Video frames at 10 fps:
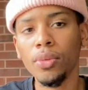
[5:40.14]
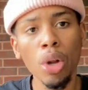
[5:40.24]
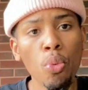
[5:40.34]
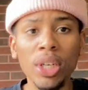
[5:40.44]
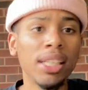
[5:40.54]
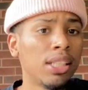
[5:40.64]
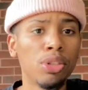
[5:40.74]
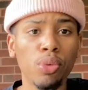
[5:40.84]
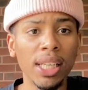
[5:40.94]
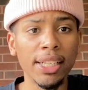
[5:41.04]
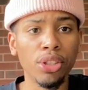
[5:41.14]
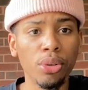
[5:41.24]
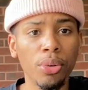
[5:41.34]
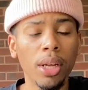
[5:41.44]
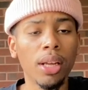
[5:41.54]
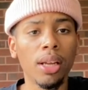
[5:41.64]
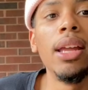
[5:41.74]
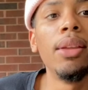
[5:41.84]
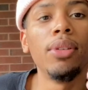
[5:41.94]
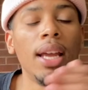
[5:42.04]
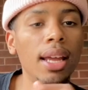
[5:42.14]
what does this relate to? And